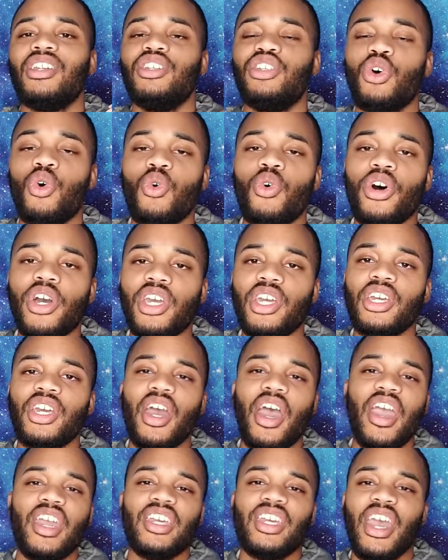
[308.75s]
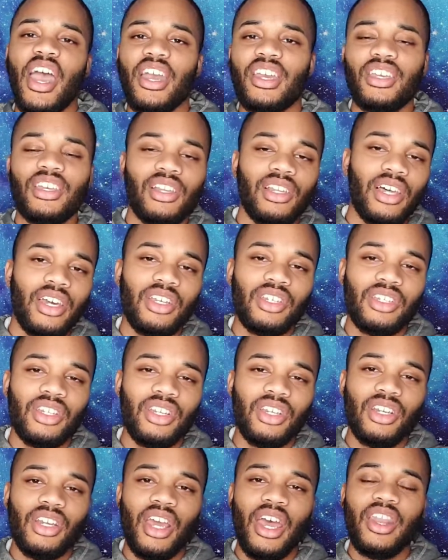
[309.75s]
doing a
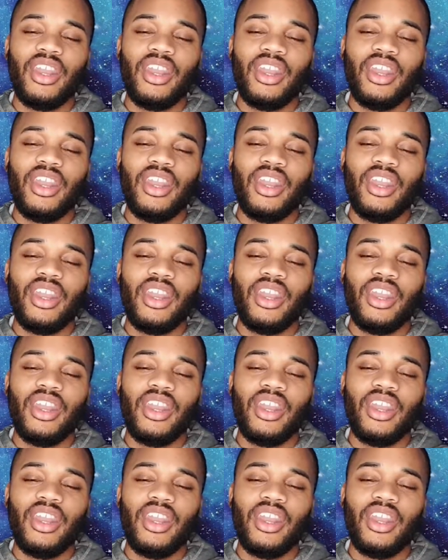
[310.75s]
calculation